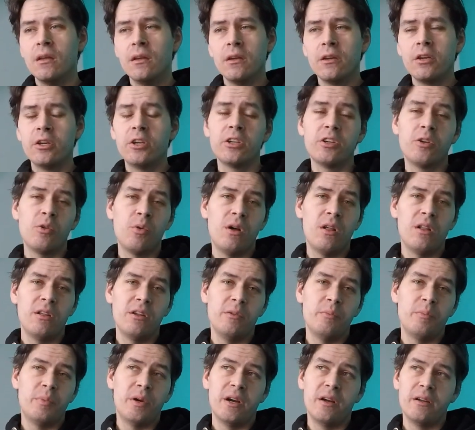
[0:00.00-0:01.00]
good quality
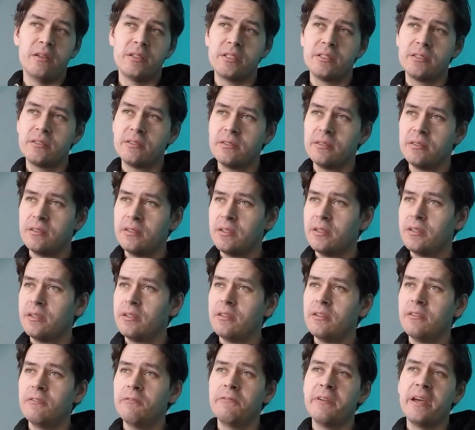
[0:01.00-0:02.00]
parts.
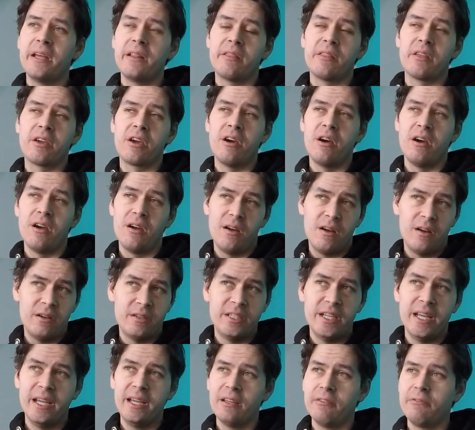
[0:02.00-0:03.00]
Vet the car,
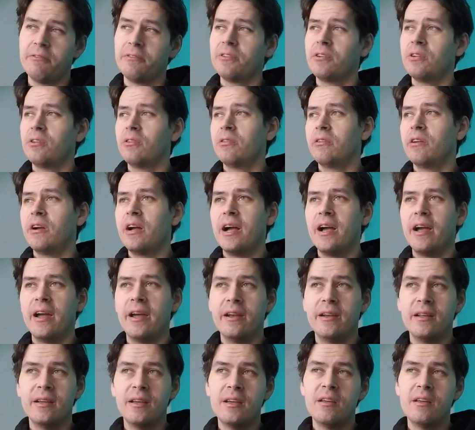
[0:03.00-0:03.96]
take it for a ride.